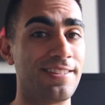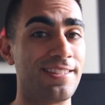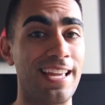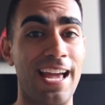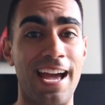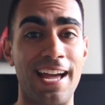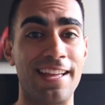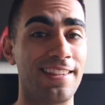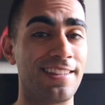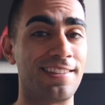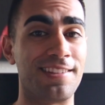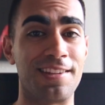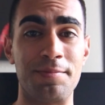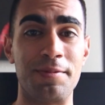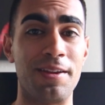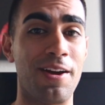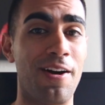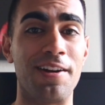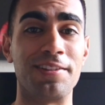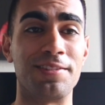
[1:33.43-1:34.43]
Yeah, that's gonna
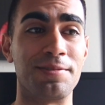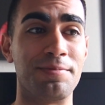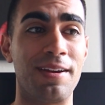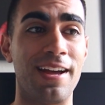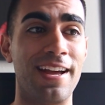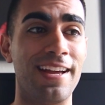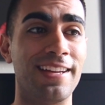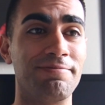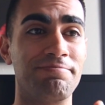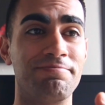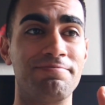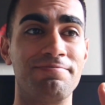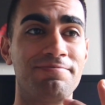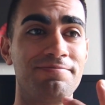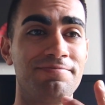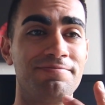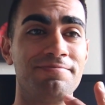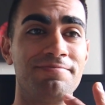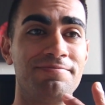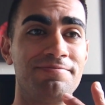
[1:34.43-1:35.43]
be awesome.
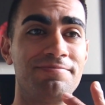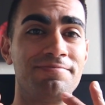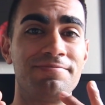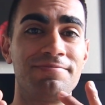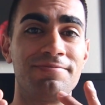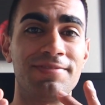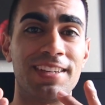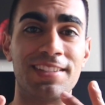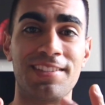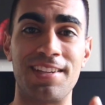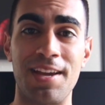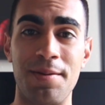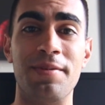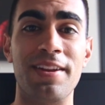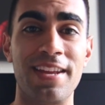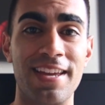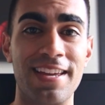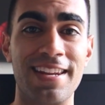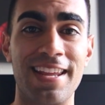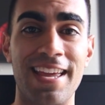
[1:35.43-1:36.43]
It's
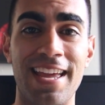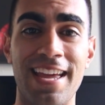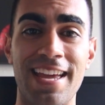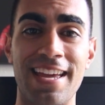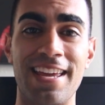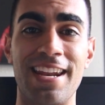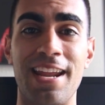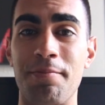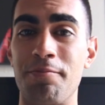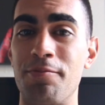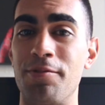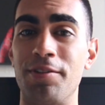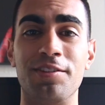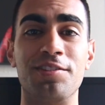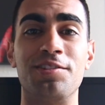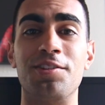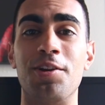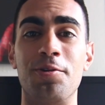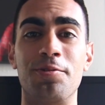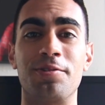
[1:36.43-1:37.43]
coming in, and I'm really
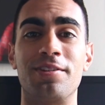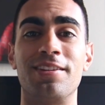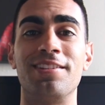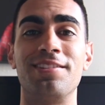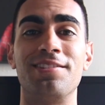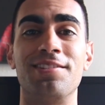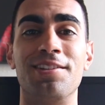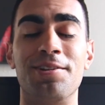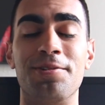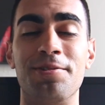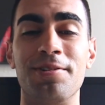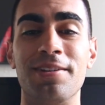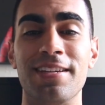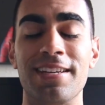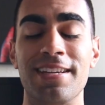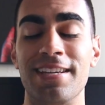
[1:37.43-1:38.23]
stoked. So,